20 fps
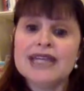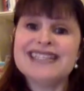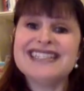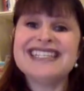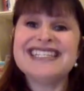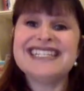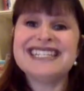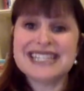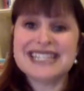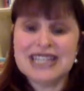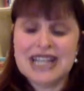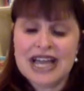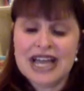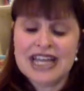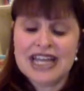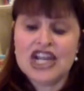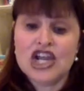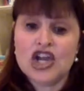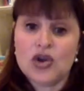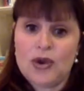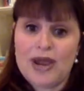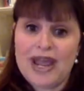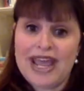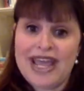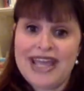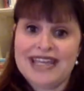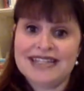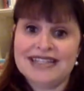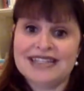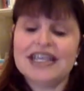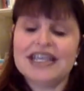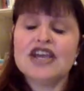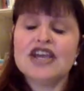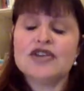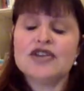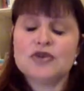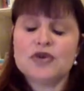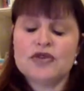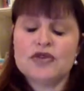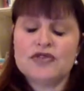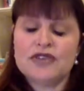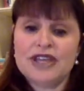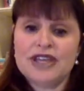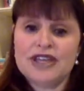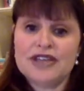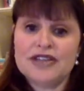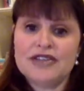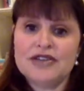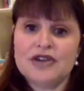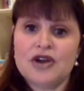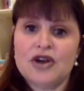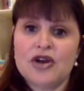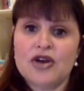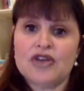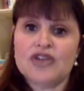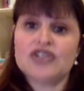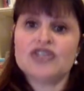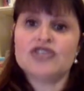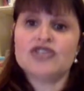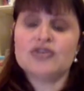is a decline in grades. So if kids aren't